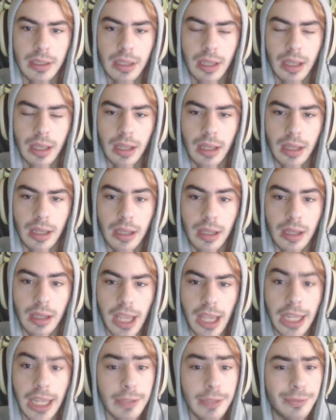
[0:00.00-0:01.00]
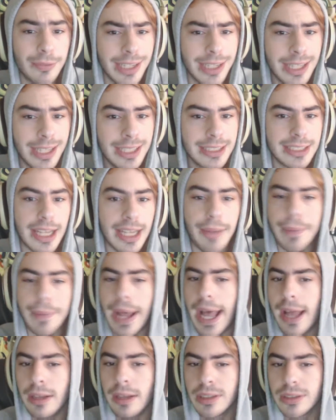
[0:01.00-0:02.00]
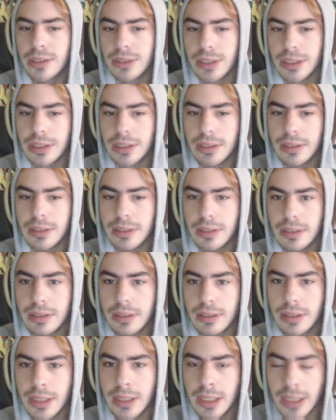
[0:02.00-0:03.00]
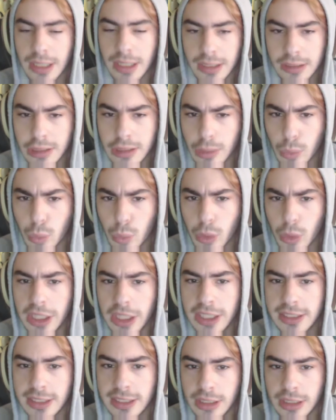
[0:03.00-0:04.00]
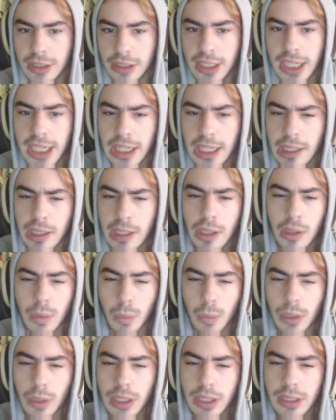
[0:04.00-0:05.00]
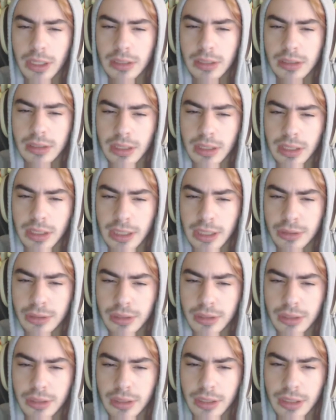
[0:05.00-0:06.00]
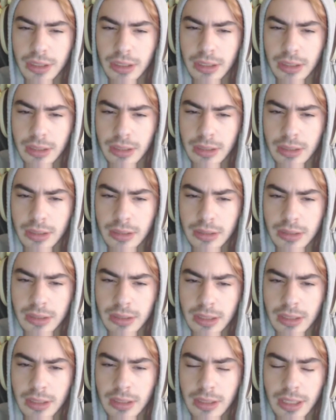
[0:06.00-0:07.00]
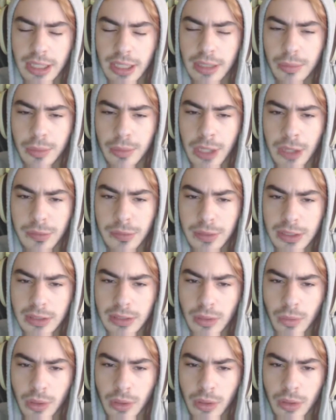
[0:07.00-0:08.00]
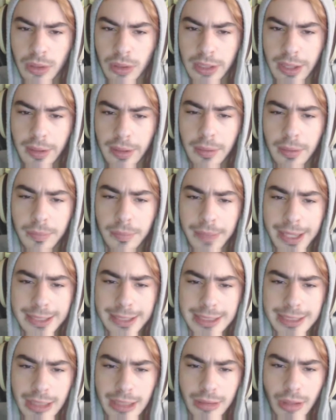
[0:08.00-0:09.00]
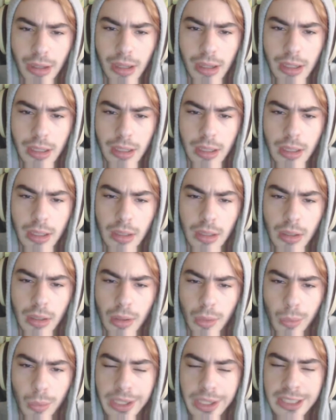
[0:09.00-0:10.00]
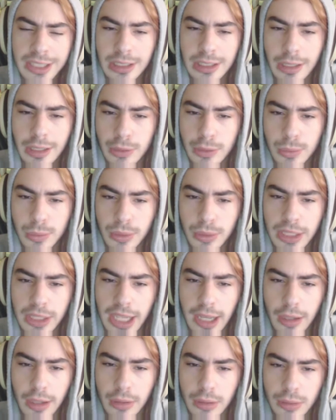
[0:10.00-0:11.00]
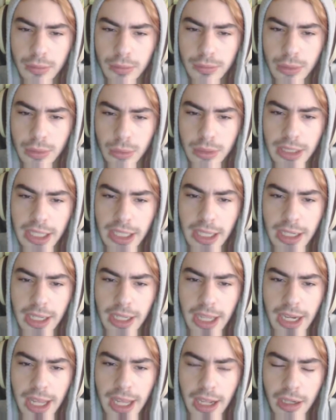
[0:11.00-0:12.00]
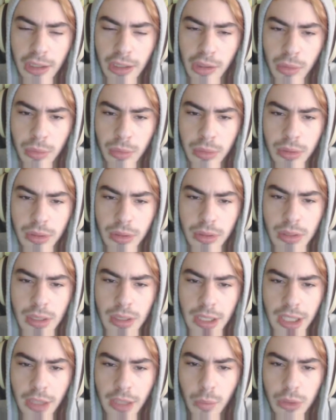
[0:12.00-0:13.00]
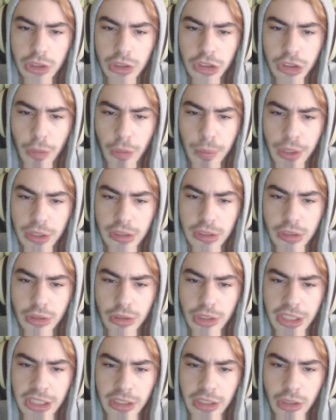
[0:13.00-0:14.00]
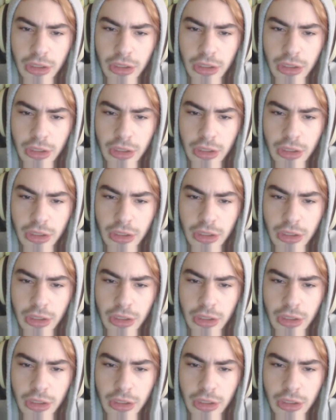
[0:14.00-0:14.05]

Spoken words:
And if it is, how accurate it is to what is in your head. What is the electricity, like whatever that's going on that makes that thought? What is the difference between how you view that and how it would show up on a screen?